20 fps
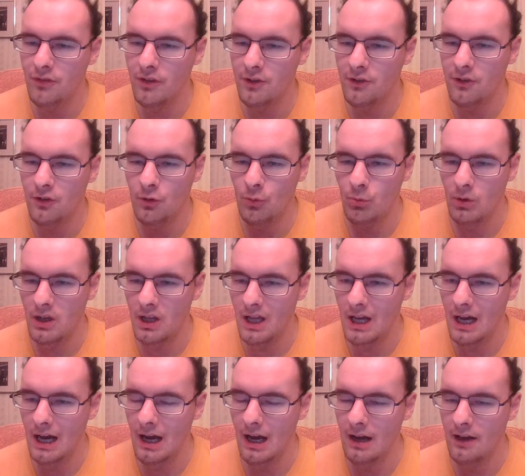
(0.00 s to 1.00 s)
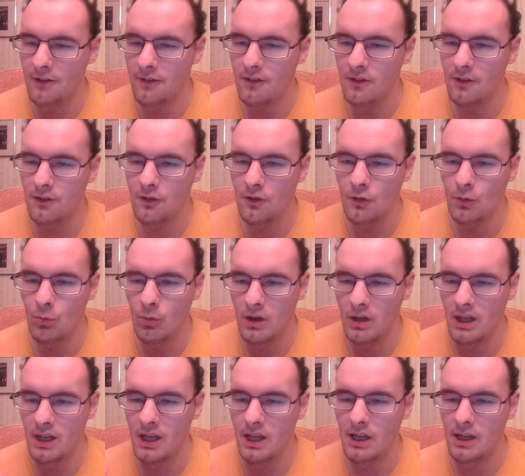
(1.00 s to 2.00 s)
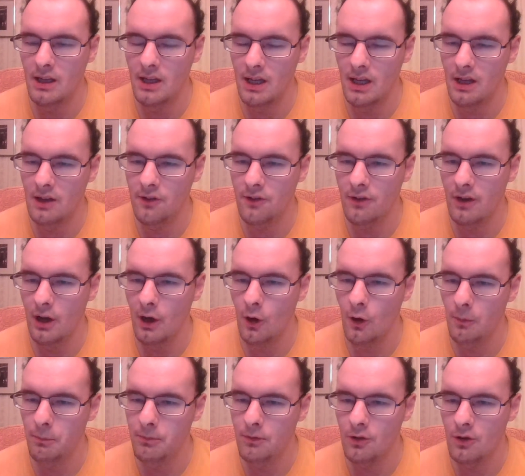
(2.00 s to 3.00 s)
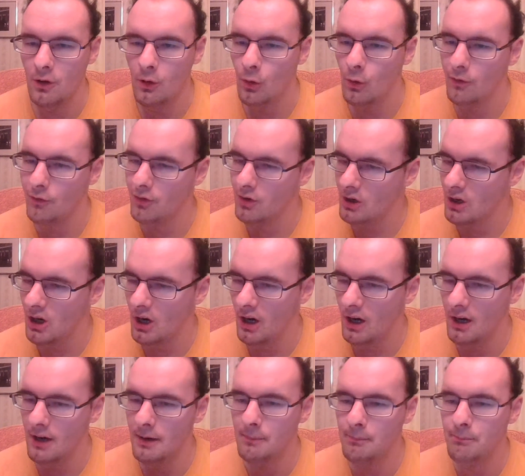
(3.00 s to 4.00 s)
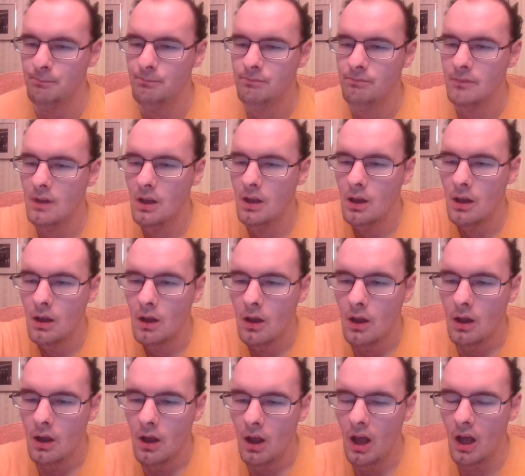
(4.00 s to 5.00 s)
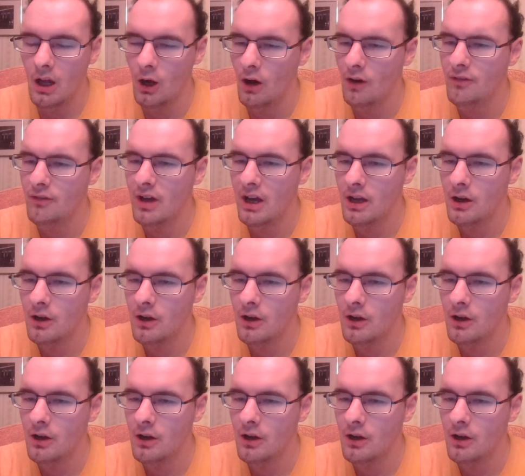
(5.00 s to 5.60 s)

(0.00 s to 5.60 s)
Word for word: This is what he has. This is what he needs help to overcome. And all that